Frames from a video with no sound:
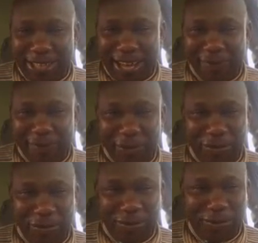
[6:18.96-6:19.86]
here for
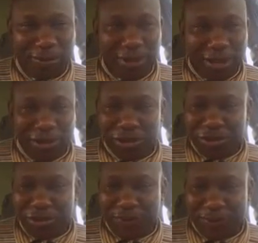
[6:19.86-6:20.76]
you to
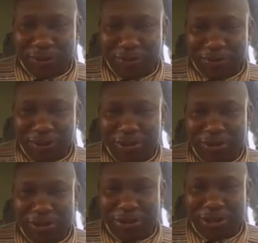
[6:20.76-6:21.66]
choose from. All
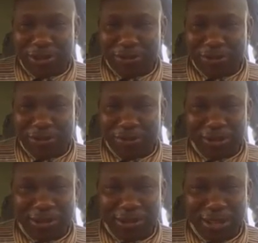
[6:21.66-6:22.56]
you just need to do
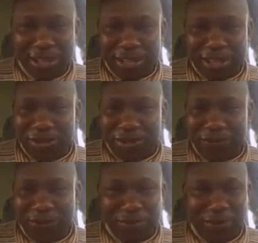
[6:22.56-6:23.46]
is choose
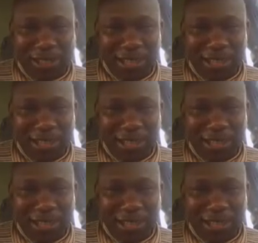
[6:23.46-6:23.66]
from it